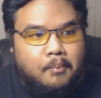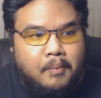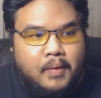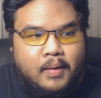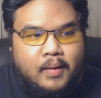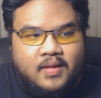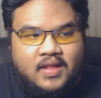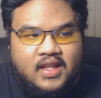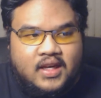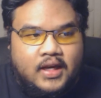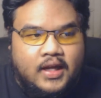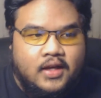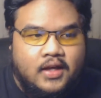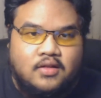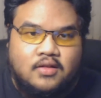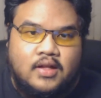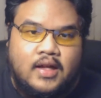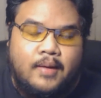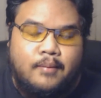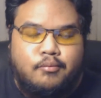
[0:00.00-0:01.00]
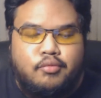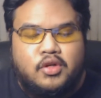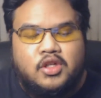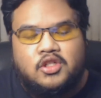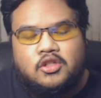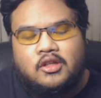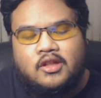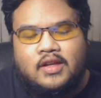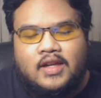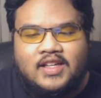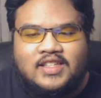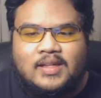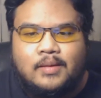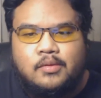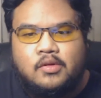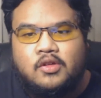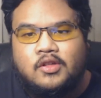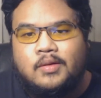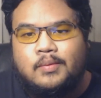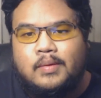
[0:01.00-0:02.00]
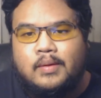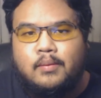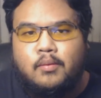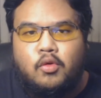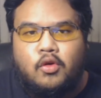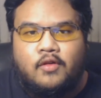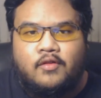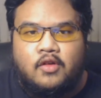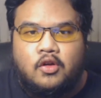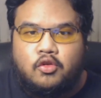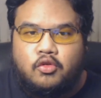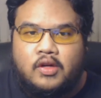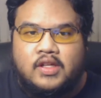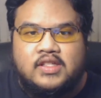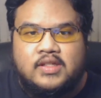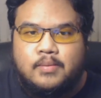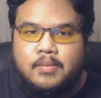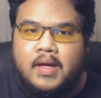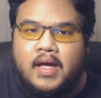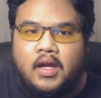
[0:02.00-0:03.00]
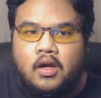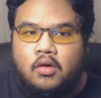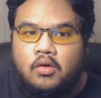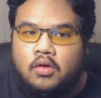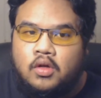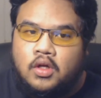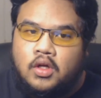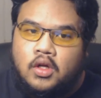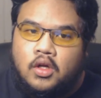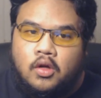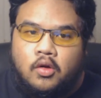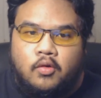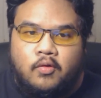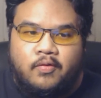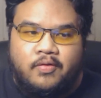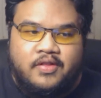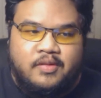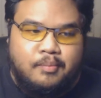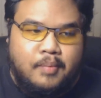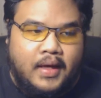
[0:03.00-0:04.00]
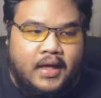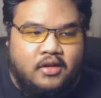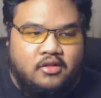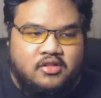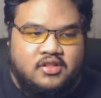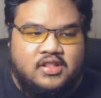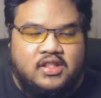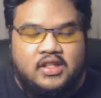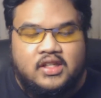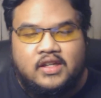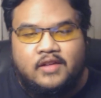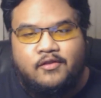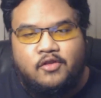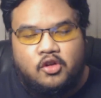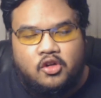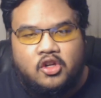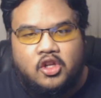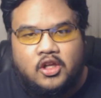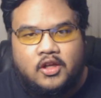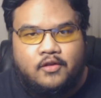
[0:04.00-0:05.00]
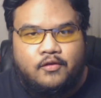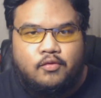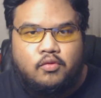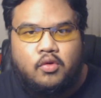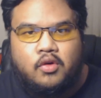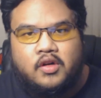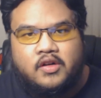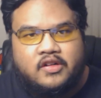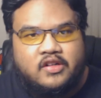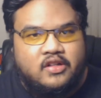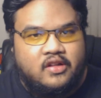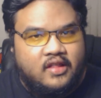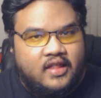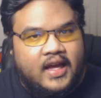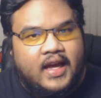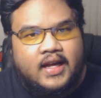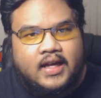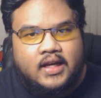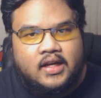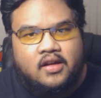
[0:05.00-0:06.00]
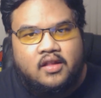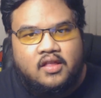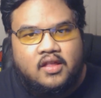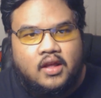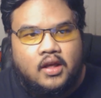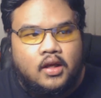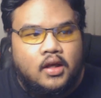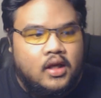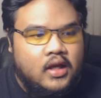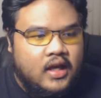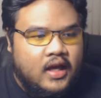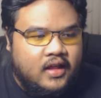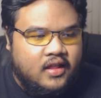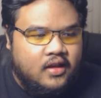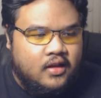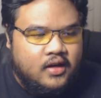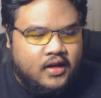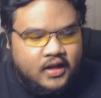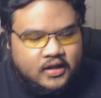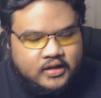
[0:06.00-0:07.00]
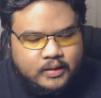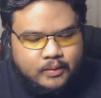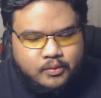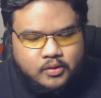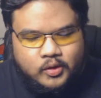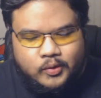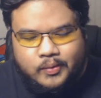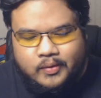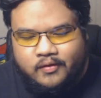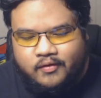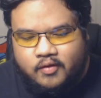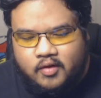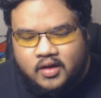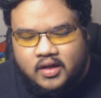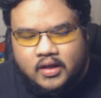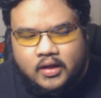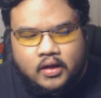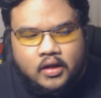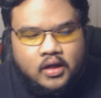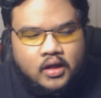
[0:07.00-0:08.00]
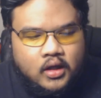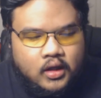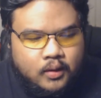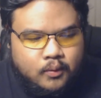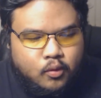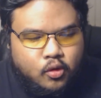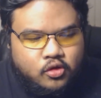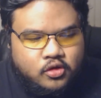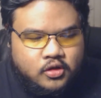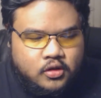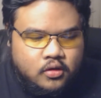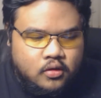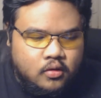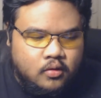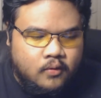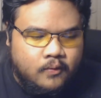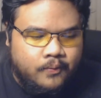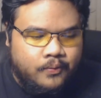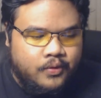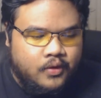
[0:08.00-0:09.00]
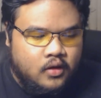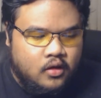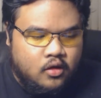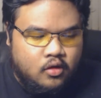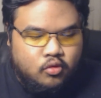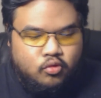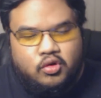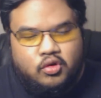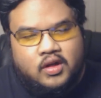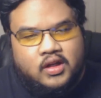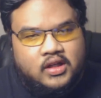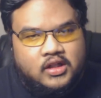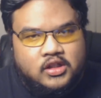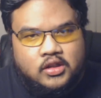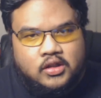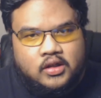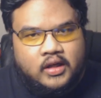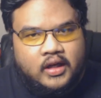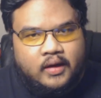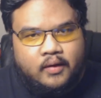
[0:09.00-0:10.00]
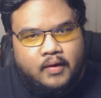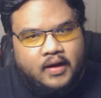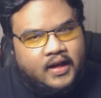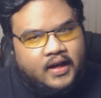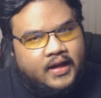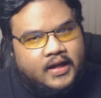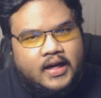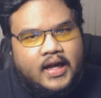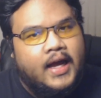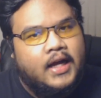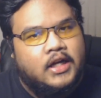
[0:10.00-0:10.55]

I'm pretty sure the next episode is going to be more of a crazy battle scene if you're looking forward to that kind of thing. I think next episode will be really emotional, really a lot of